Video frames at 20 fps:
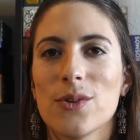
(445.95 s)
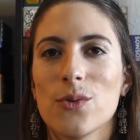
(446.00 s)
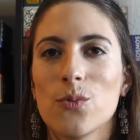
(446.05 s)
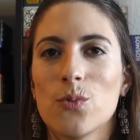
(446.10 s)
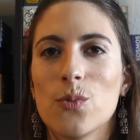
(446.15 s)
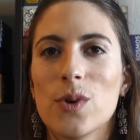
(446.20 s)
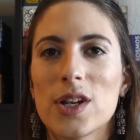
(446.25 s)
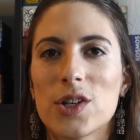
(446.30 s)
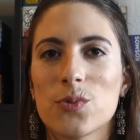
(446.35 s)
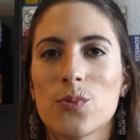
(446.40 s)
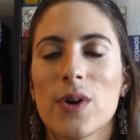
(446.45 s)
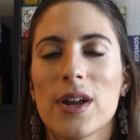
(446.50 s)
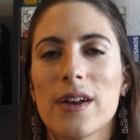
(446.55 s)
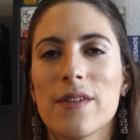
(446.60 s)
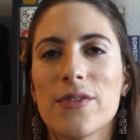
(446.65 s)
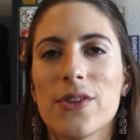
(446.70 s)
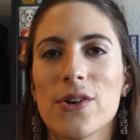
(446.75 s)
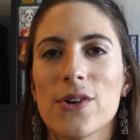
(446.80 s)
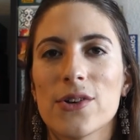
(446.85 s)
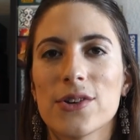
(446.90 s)
which one
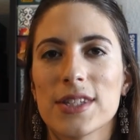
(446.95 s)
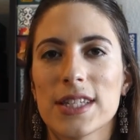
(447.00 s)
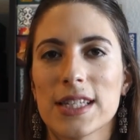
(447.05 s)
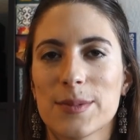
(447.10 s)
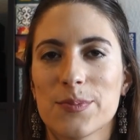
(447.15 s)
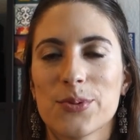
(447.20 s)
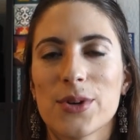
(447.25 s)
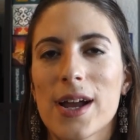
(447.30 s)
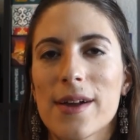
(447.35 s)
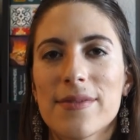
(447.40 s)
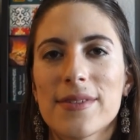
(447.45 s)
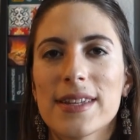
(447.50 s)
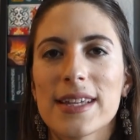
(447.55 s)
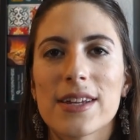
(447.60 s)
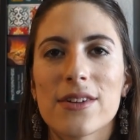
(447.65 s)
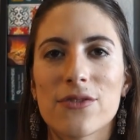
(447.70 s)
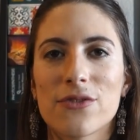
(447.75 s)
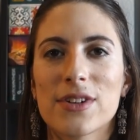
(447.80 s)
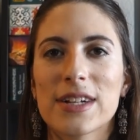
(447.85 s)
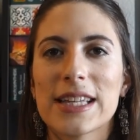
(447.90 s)
of those is
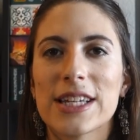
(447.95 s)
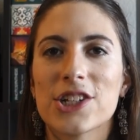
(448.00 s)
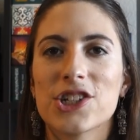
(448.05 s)
prevalent really